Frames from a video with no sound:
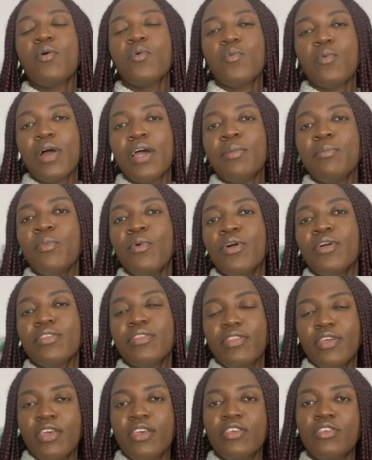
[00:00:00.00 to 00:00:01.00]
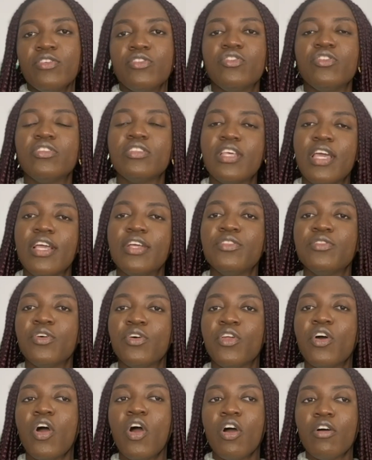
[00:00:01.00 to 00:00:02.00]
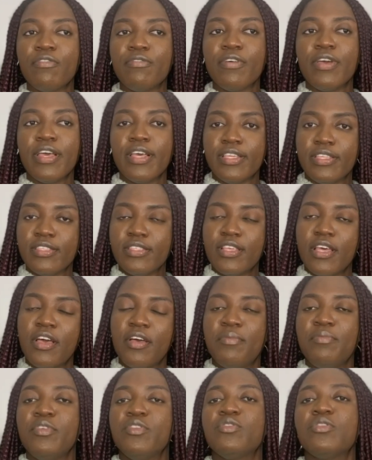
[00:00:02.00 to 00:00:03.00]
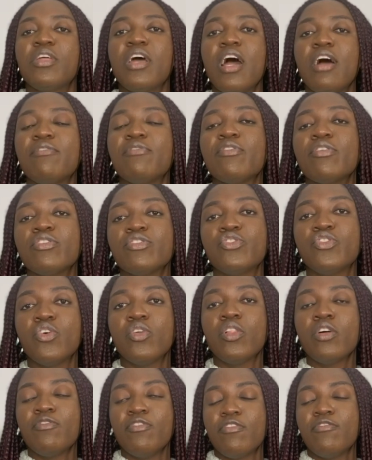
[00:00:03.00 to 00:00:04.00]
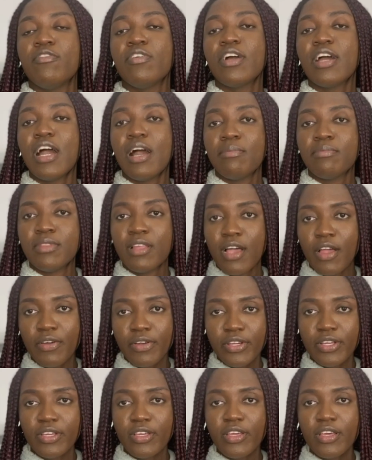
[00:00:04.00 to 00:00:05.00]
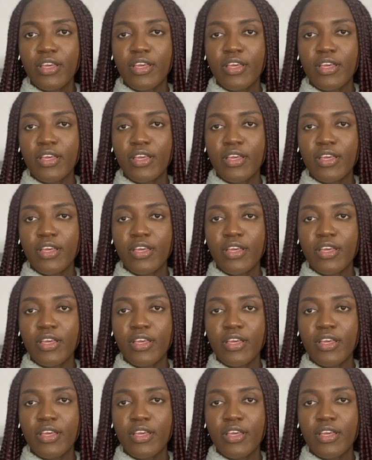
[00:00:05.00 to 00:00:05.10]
One more thing you should take note of is you should have control of your vocabulary.